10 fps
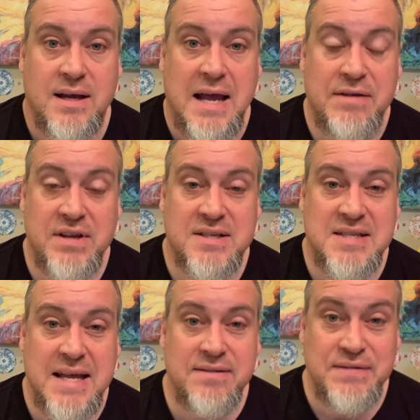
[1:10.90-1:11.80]
having
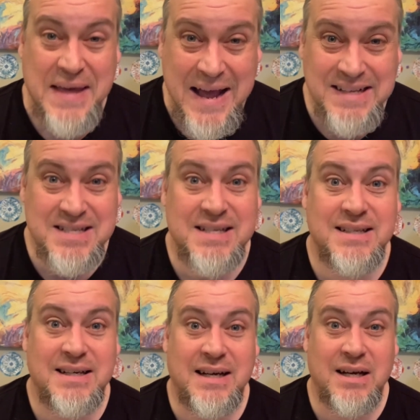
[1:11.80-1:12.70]
said that,
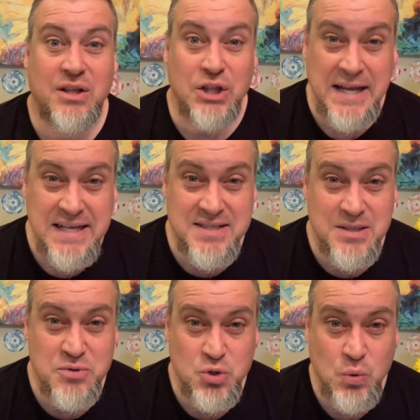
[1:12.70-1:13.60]
uh, like,
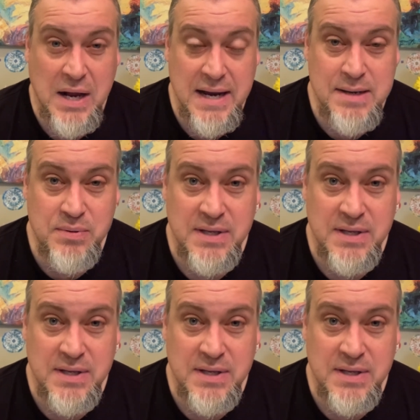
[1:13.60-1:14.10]
subscribe,